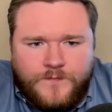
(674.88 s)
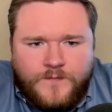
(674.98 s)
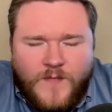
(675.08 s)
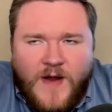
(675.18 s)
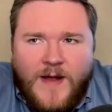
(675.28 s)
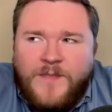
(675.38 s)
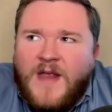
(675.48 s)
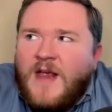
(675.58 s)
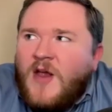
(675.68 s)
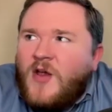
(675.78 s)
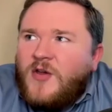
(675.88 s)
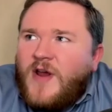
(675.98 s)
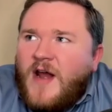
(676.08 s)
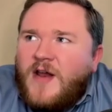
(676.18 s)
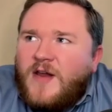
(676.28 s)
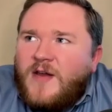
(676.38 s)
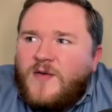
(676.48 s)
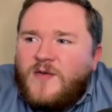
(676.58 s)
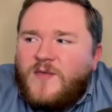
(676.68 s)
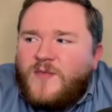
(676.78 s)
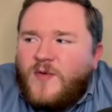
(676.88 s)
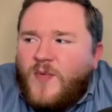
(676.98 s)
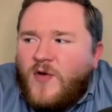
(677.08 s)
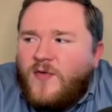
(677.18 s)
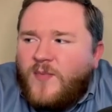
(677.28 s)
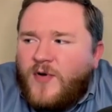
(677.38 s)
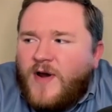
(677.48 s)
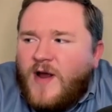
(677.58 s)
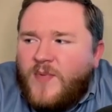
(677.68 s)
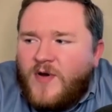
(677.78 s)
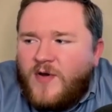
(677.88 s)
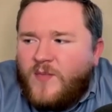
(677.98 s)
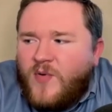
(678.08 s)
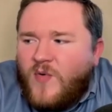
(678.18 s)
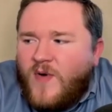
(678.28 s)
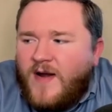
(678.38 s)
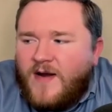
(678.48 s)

Yeah. You both bring up a good point,